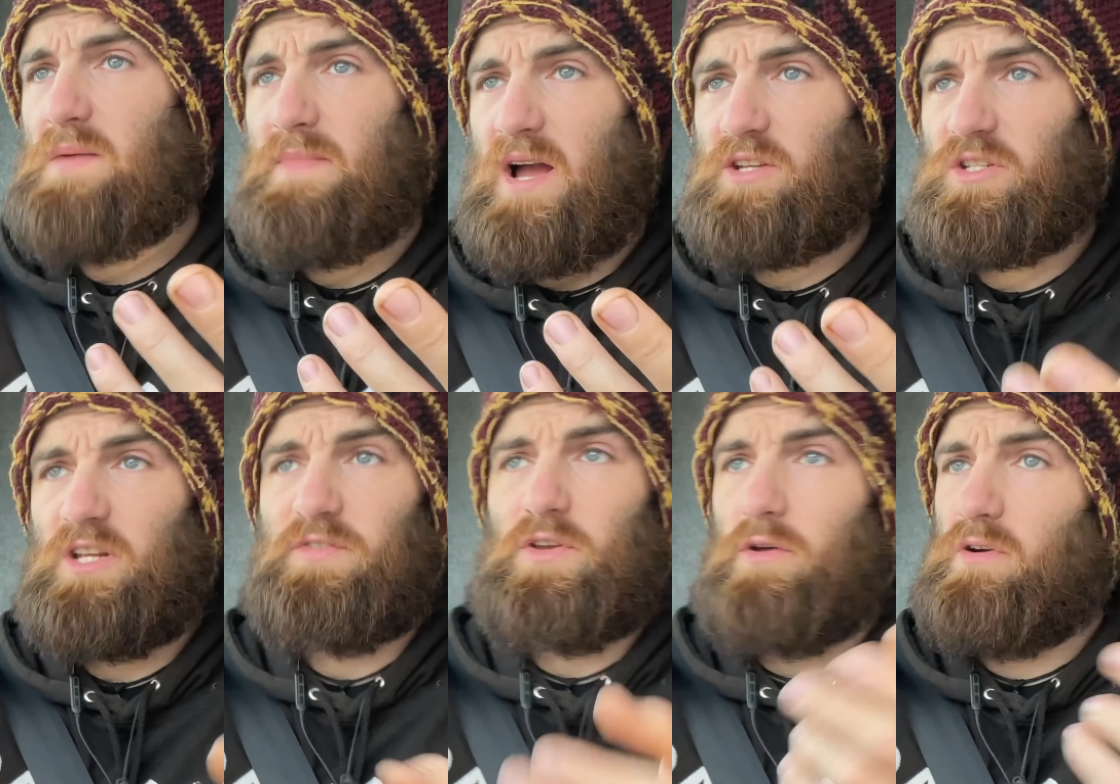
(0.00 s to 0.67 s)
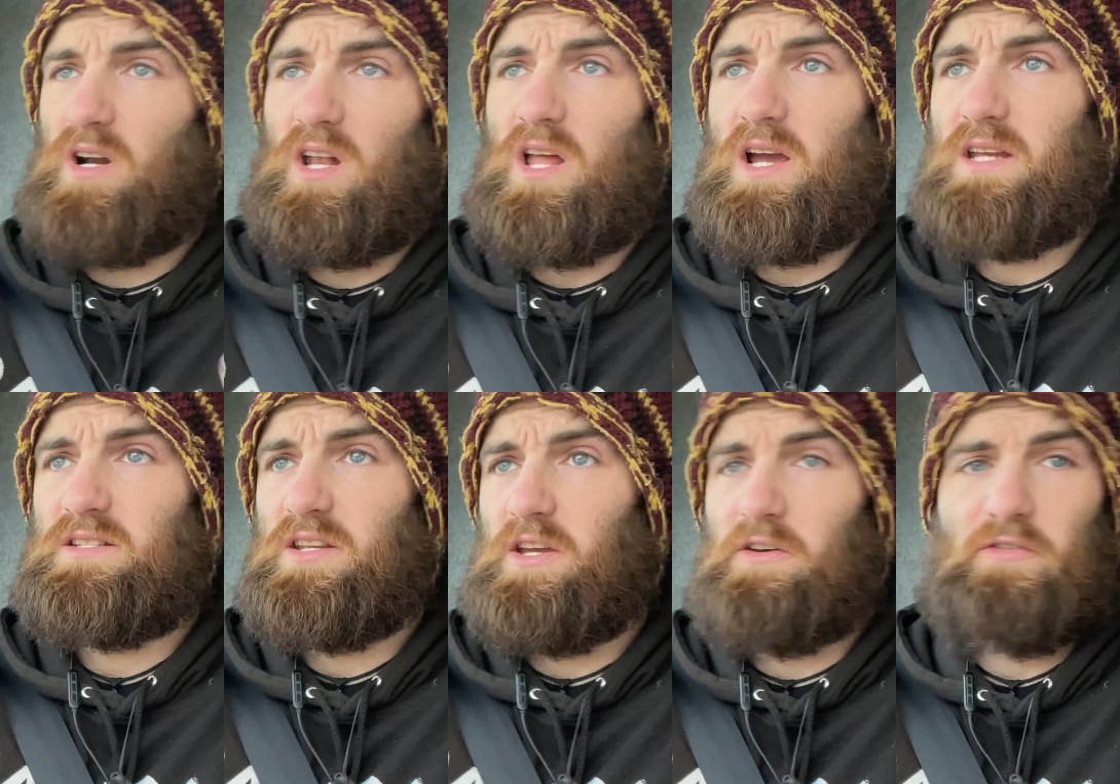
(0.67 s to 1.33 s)
imagine if you're a
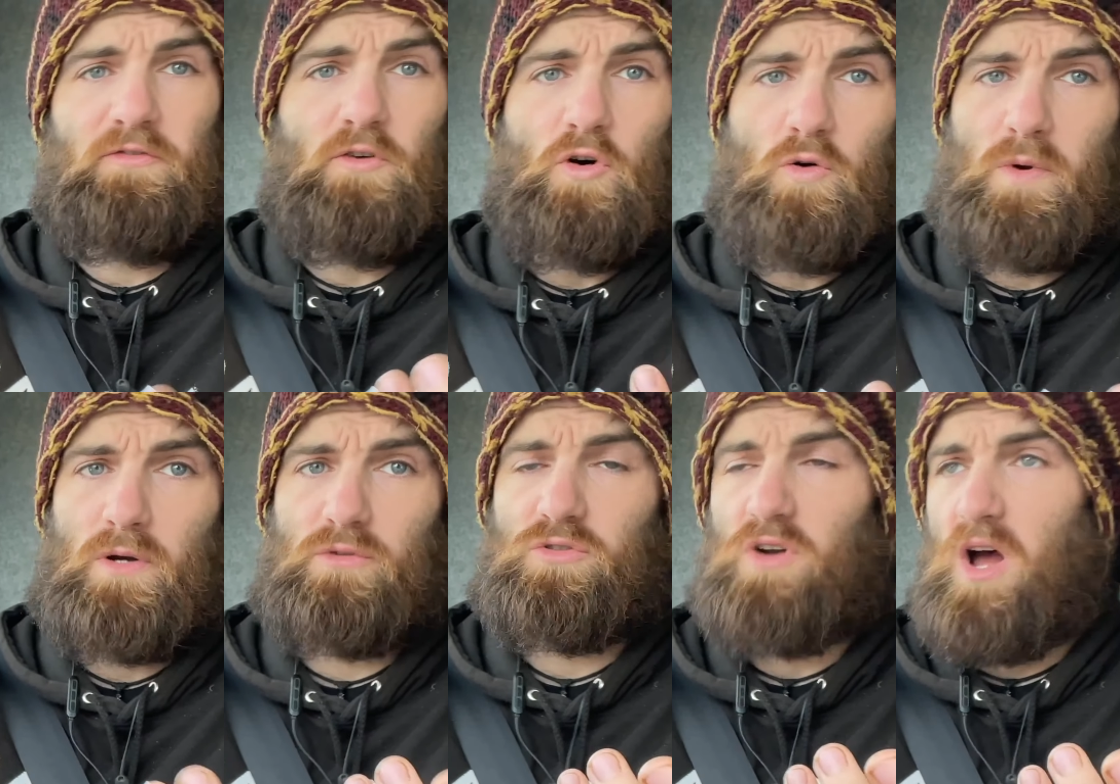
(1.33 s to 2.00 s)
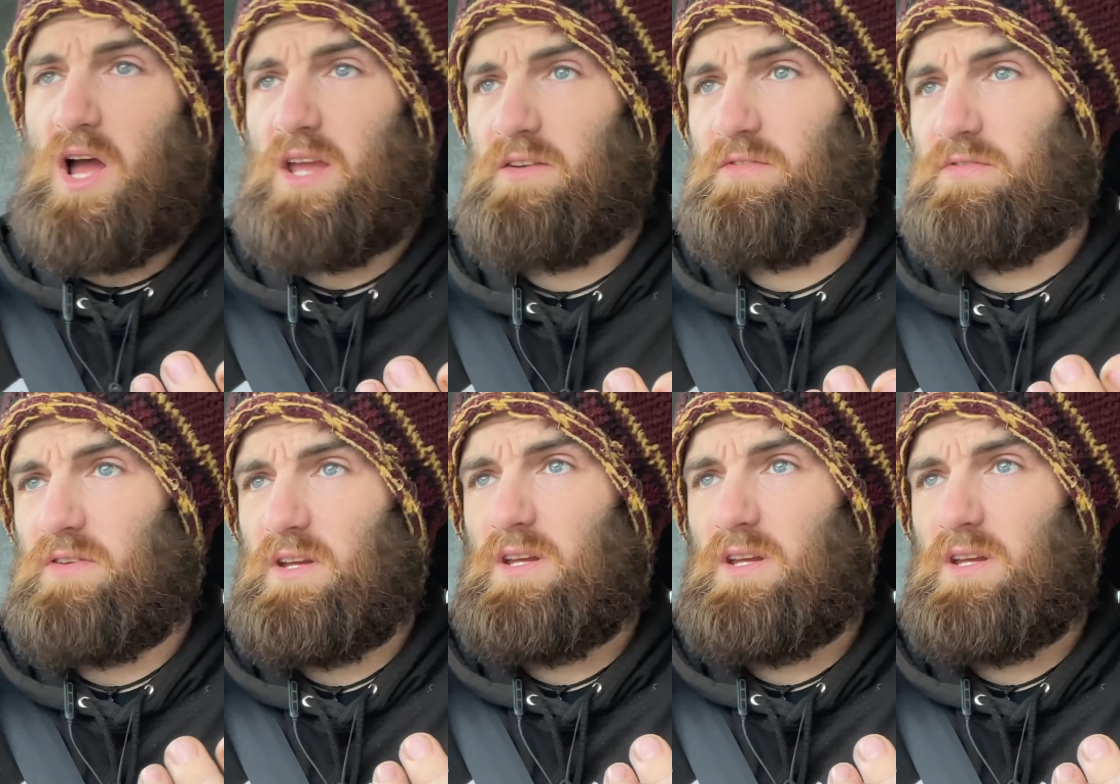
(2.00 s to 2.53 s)
lighter four-wheel drive